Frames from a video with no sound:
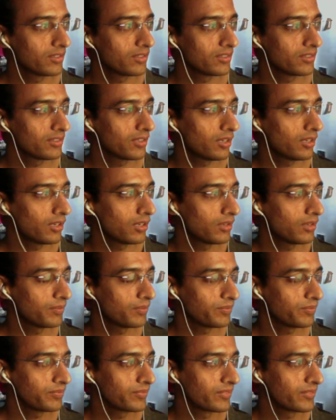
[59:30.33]
there
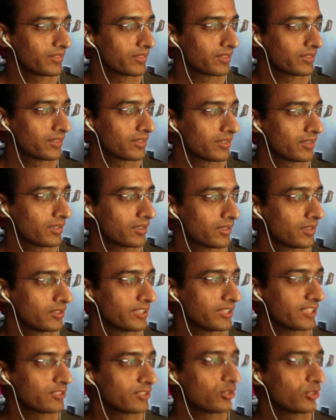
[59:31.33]

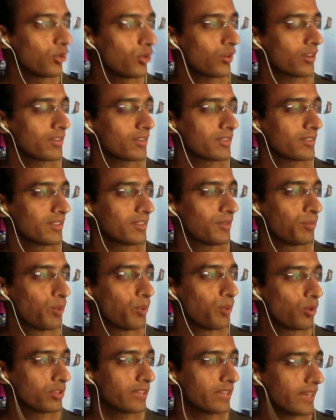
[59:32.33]
is no
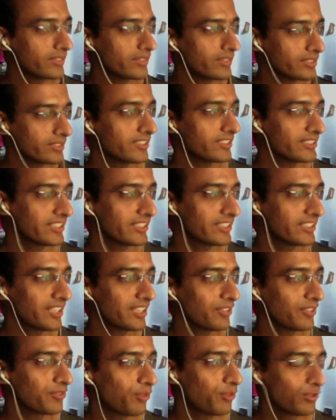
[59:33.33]
book that says these are
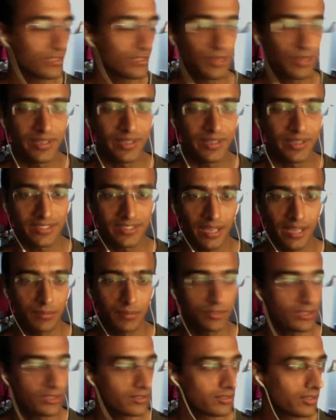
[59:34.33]
4 sufferings. I'm
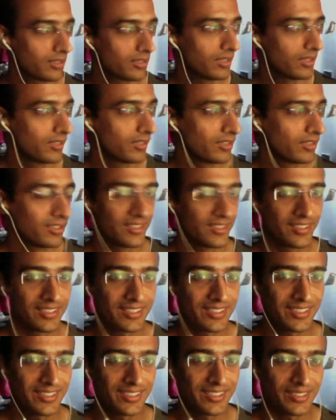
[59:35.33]
just
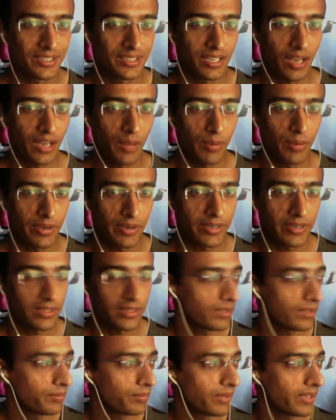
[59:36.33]
elaborating
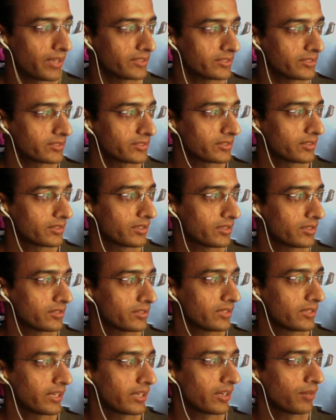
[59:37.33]
them as
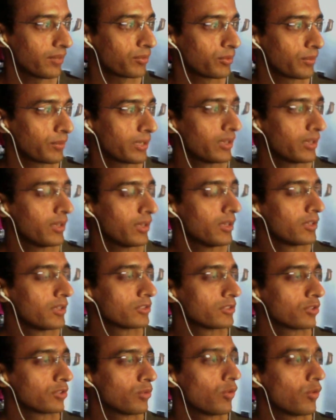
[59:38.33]
they come to me.
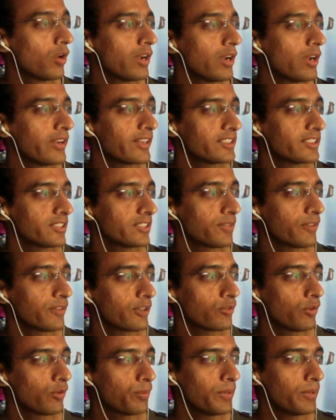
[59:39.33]
So voluntary suffering
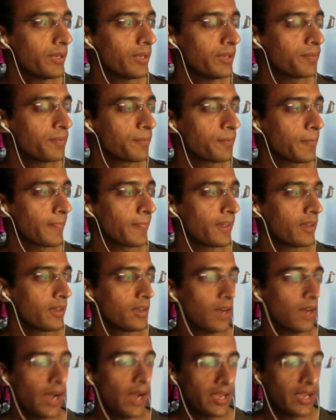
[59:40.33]
would be,
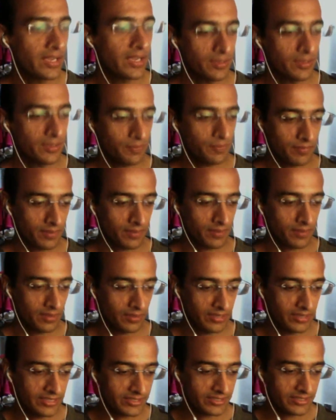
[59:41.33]
I
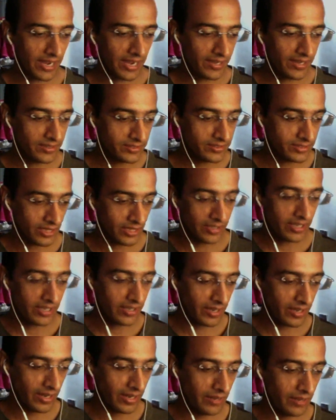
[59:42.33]
decide certain
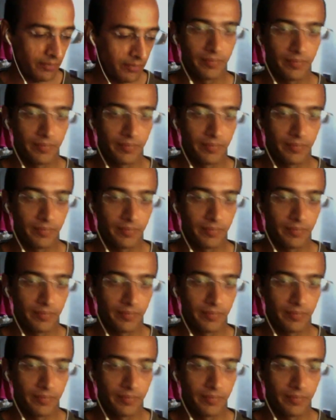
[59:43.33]
aim